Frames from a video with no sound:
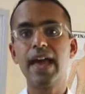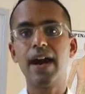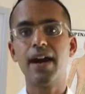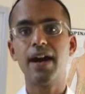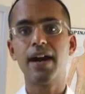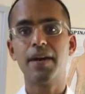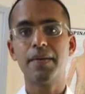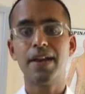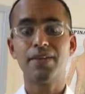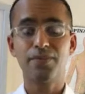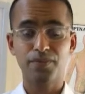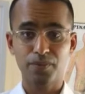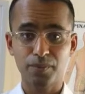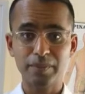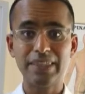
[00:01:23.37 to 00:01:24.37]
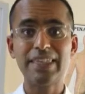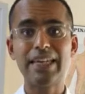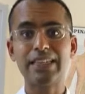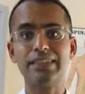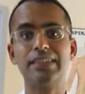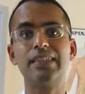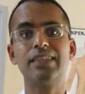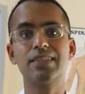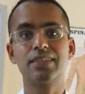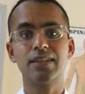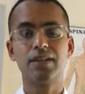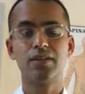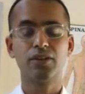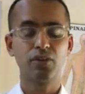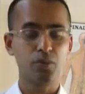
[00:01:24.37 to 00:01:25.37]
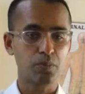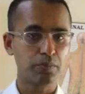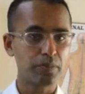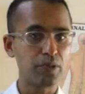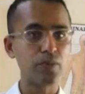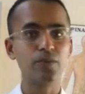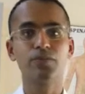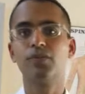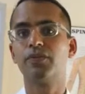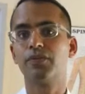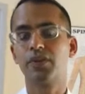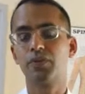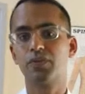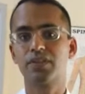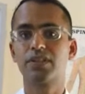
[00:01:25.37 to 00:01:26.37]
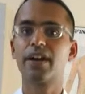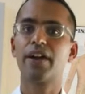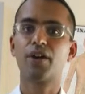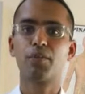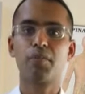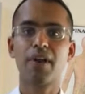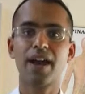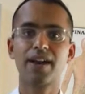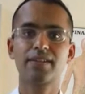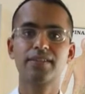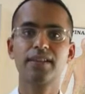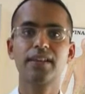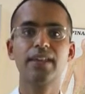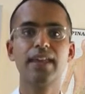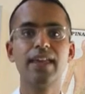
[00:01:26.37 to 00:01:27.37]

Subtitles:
And for me, at least, a beautiful fit was chiropractic.